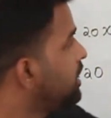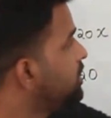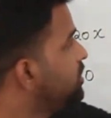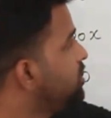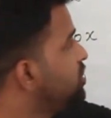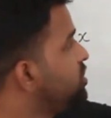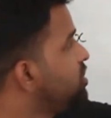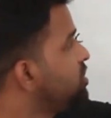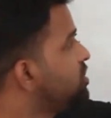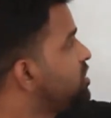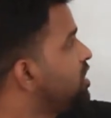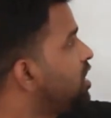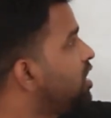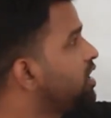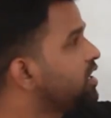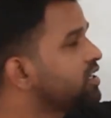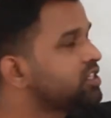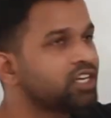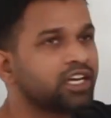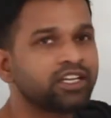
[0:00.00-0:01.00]
this is
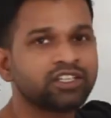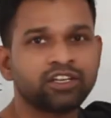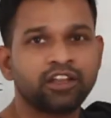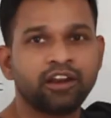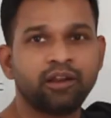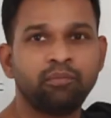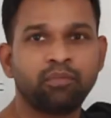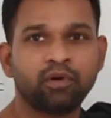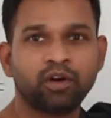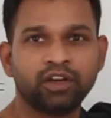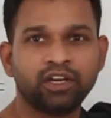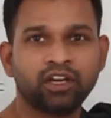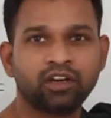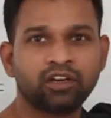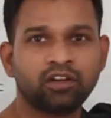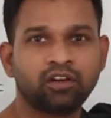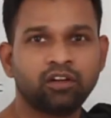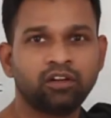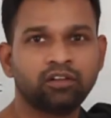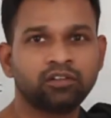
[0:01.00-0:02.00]
not a stationary point
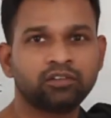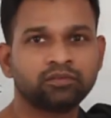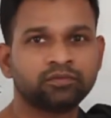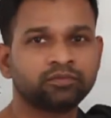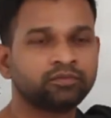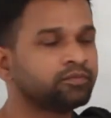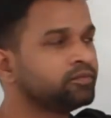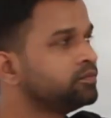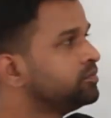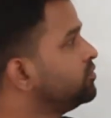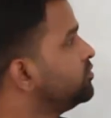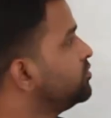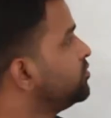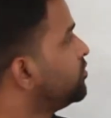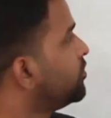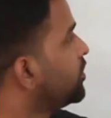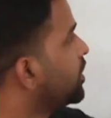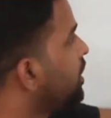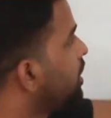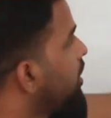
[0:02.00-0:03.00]
at all.
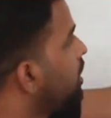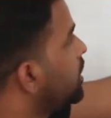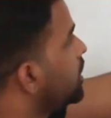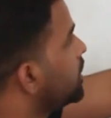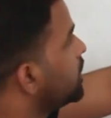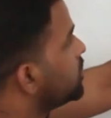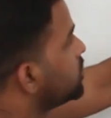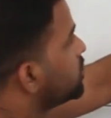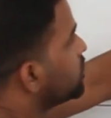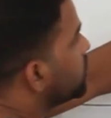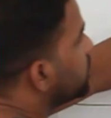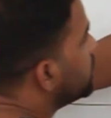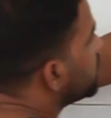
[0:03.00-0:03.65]
So